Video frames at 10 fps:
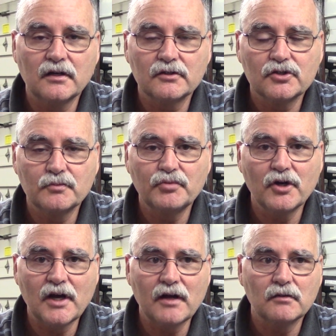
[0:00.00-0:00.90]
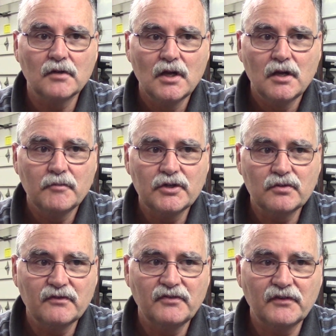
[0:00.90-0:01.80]
should put out
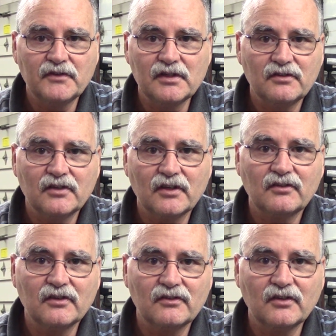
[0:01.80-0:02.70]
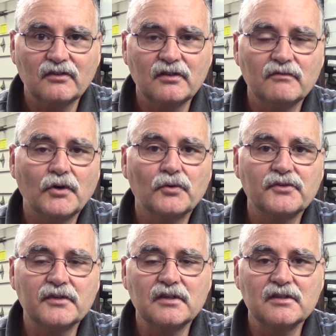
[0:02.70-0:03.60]
between 56 and 60
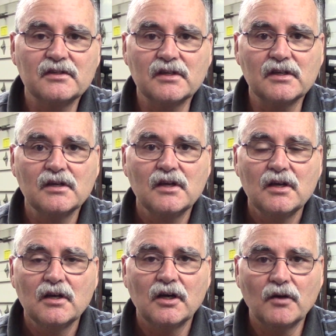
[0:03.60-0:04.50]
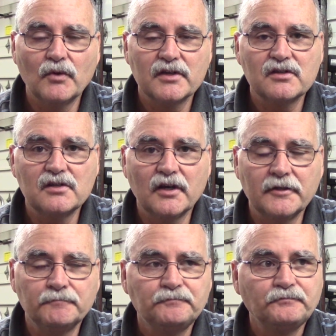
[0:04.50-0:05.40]
volts of DC when it's
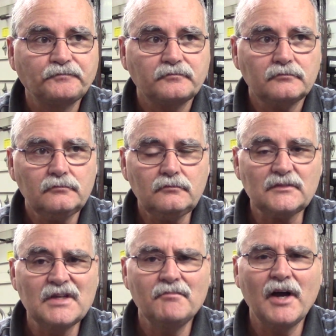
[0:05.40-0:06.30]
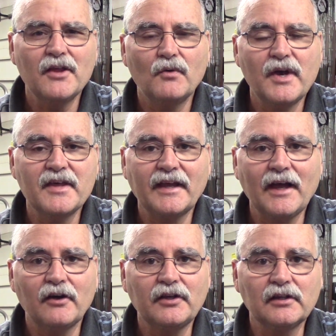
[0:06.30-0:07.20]
done. And by the way, the
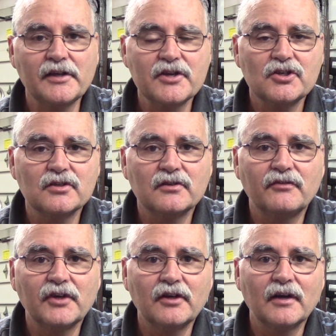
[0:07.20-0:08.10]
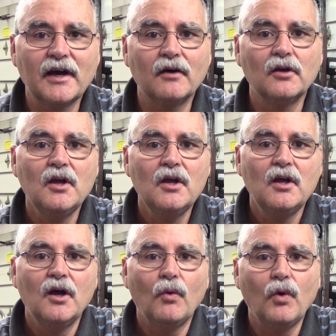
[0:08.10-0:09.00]
calculation to figure out
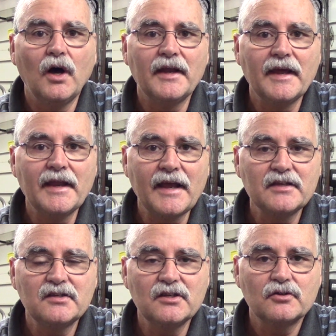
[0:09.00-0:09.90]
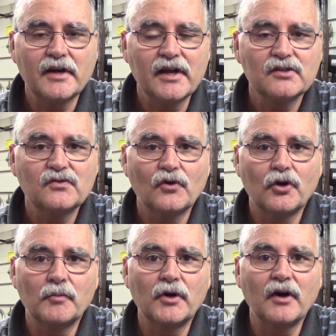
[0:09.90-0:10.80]
what an AC
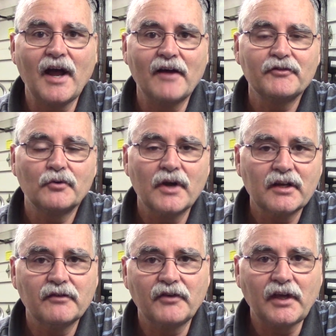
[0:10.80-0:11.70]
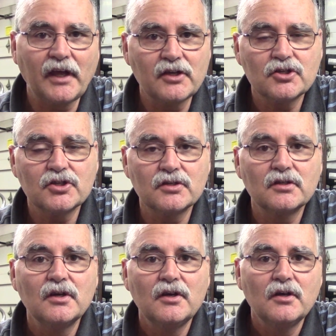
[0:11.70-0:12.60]
transformer after
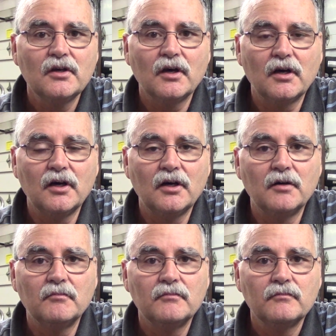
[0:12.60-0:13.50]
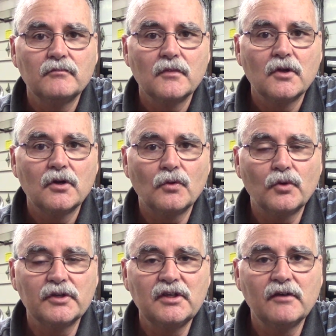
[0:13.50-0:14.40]
rectification
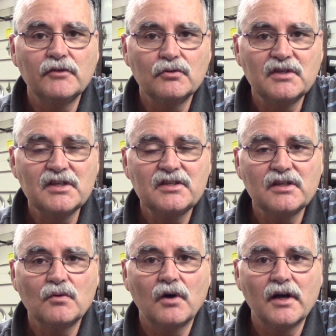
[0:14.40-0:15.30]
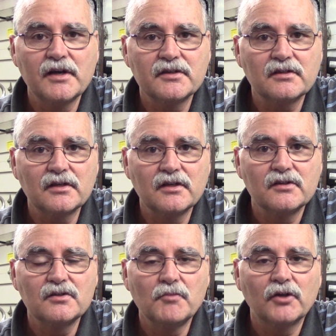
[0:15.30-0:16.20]
would give you DC-wise
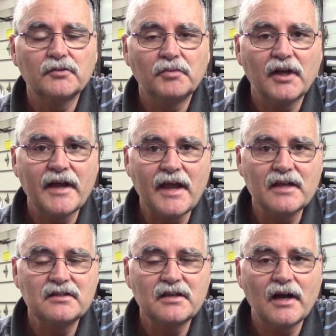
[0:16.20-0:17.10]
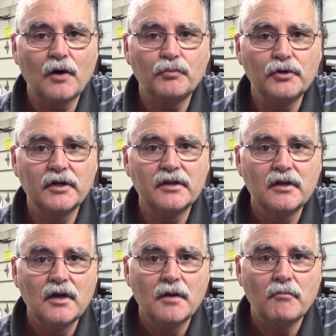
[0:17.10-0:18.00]
is you multiply AC
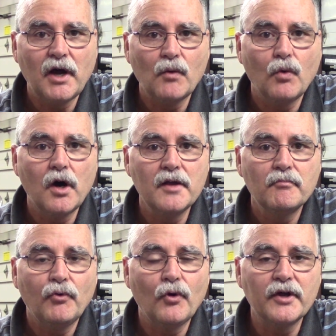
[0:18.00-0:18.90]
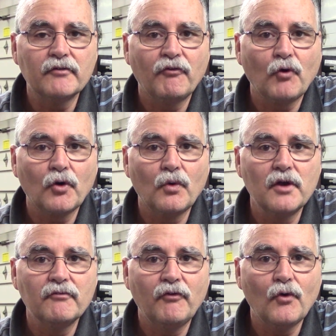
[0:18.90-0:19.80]
output by
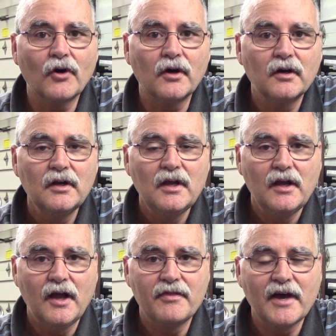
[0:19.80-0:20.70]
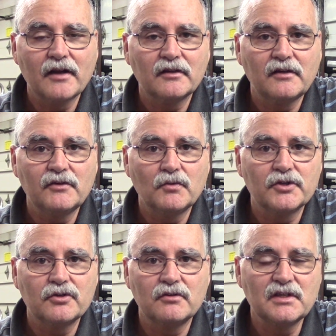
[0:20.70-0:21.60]
1.414, and that'll give you
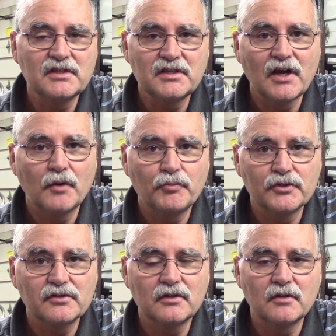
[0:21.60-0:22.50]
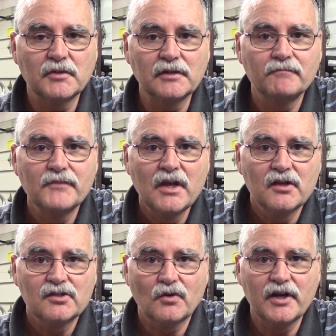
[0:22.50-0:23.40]
what your DC output's going to be.
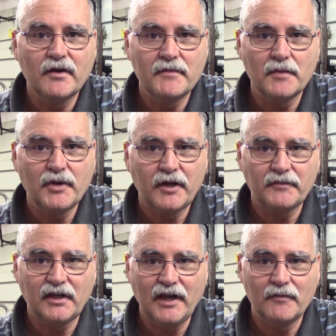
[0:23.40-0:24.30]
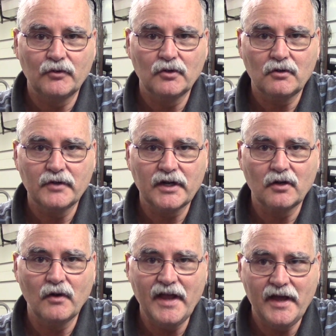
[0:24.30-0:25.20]
So anyway, I'm going to pick up the camera real quick,
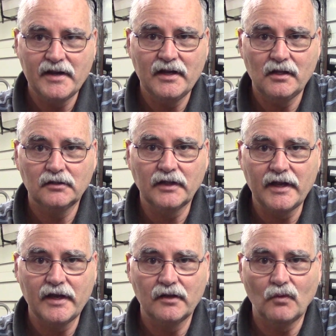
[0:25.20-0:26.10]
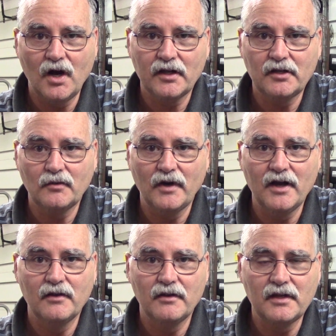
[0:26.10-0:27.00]
go handheld, and walk you
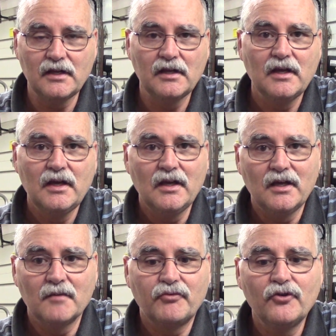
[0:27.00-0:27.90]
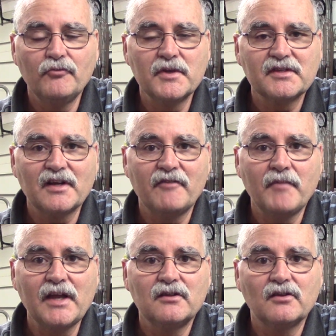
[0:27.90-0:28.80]
around the improvements that I've
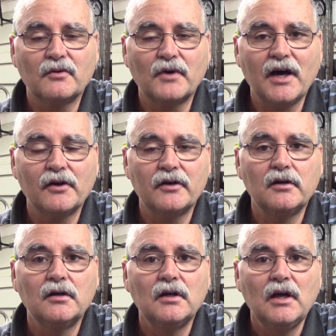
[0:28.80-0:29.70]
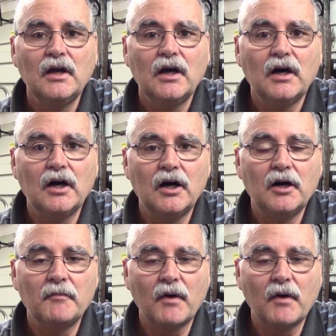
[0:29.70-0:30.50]
made to the router. I